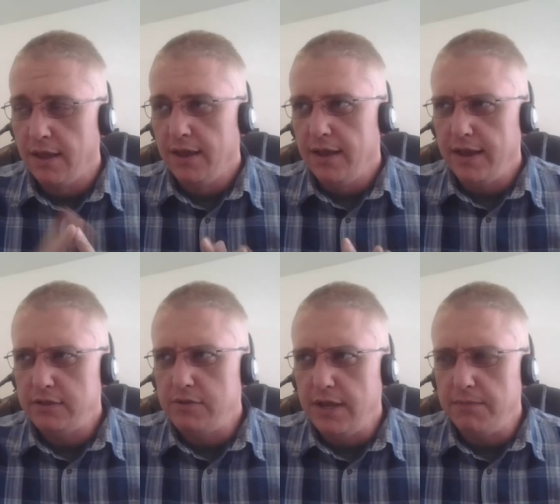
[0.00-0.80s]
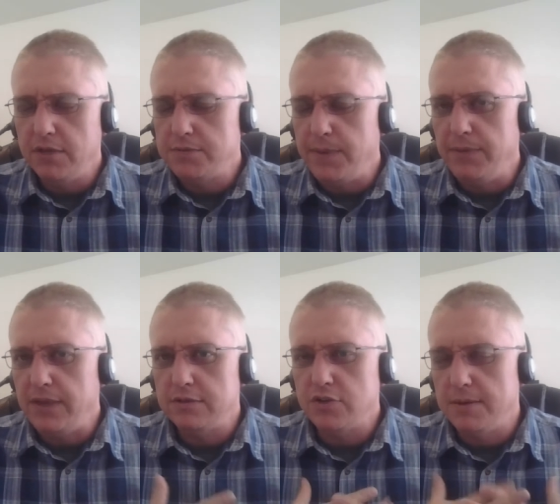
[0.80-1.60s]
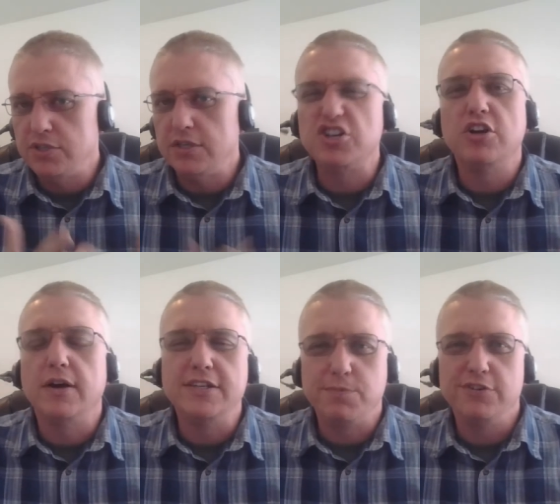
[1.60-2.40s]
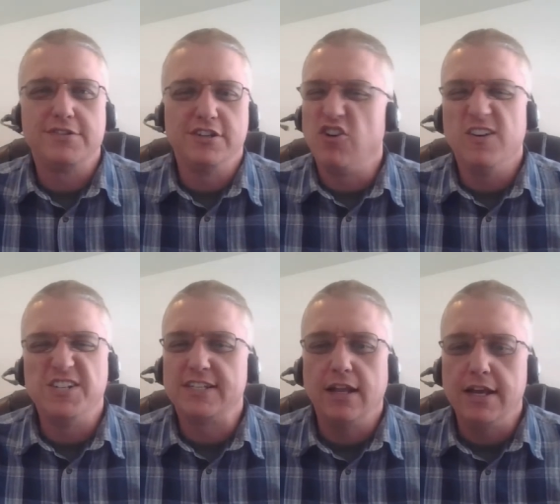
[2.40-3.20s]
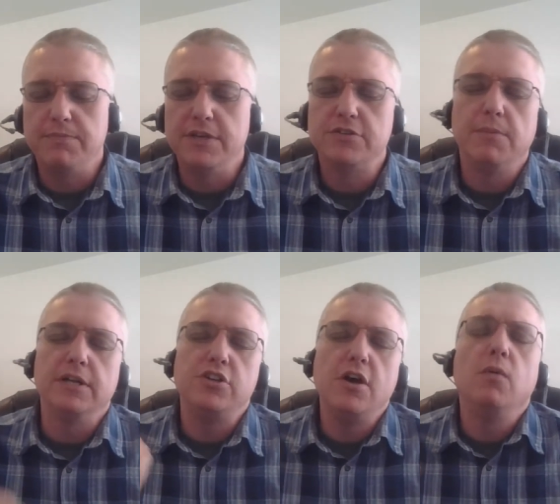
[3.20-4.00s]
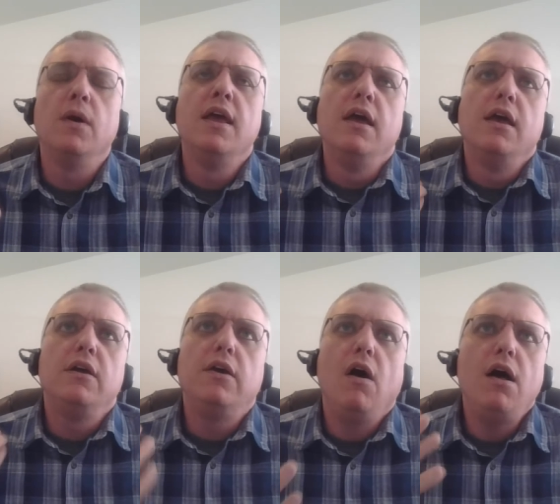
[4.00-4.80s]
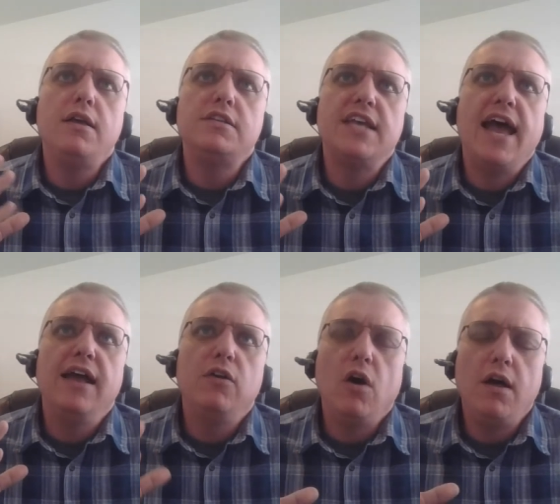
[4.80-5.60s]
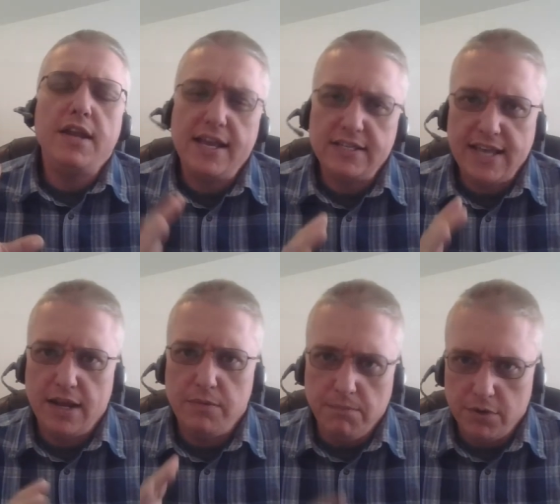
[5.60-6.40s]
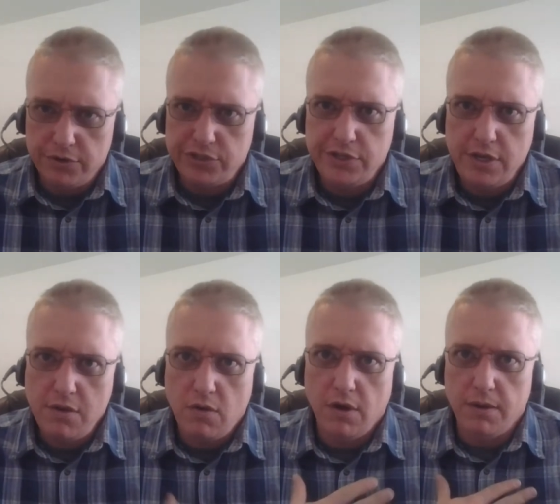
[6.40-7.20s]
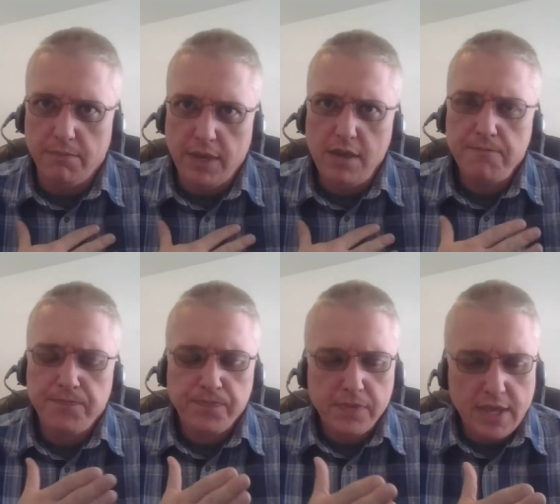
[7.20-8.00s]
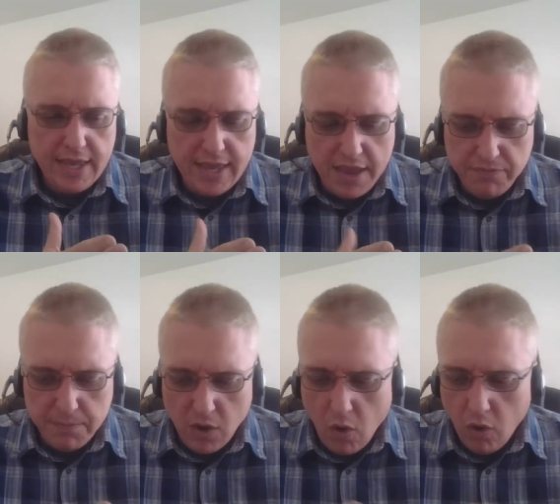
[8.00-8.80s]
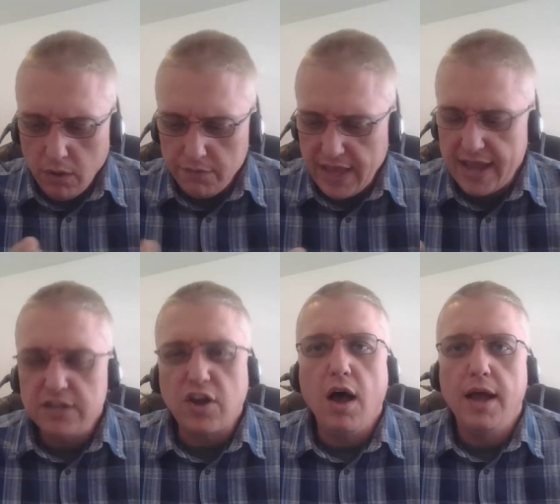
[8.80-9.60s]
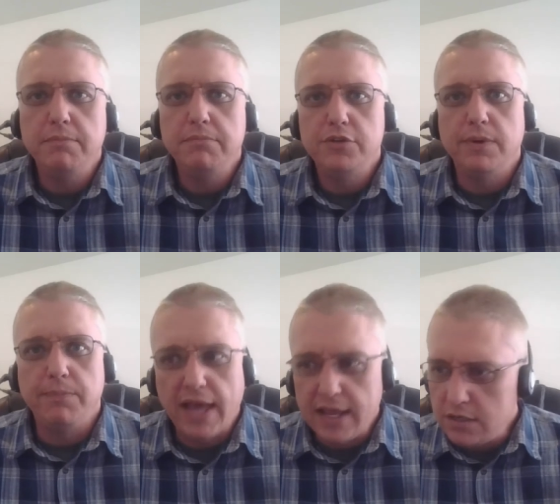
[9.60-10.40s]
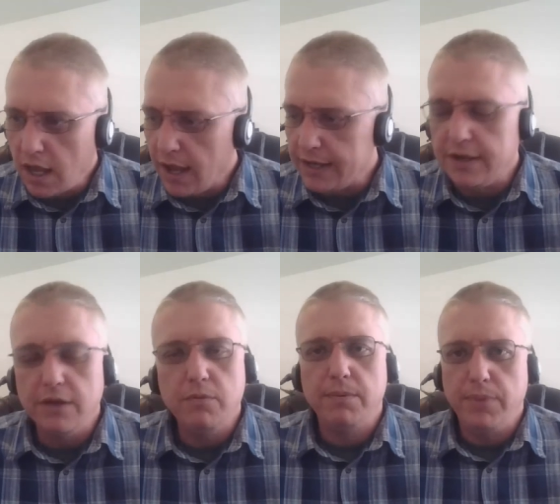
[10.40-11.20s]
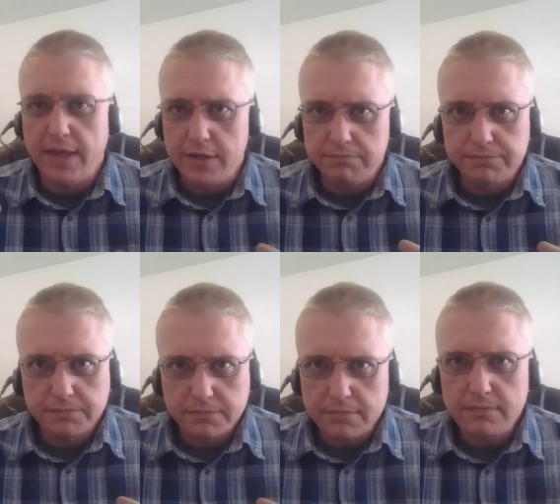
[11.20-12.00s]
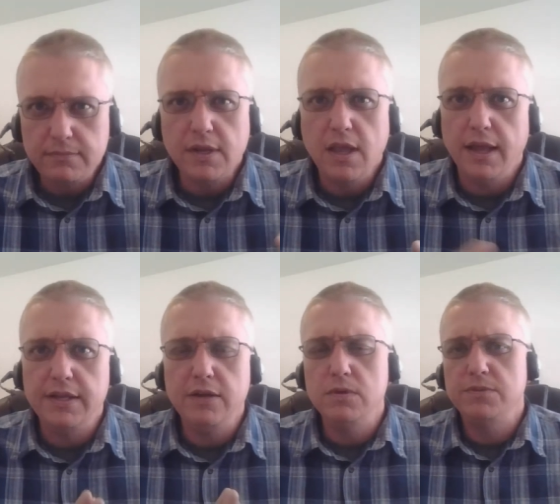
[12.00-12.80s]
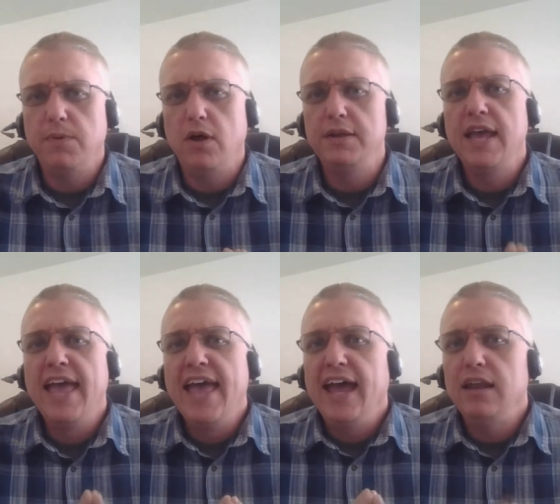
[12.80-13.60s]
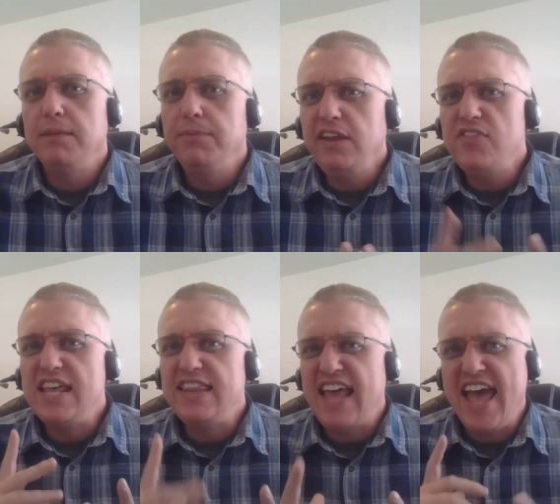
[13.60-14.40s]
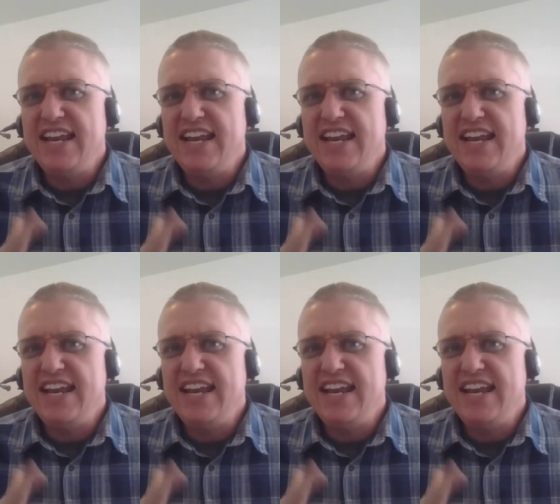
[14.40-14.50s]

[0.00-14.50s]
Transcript: it, it must be because I'm such a nice person. God just liked me so much. No, God's, God has had mercy on me. He gave me all of that time to repent. I did repent. I did respond. And I believe that that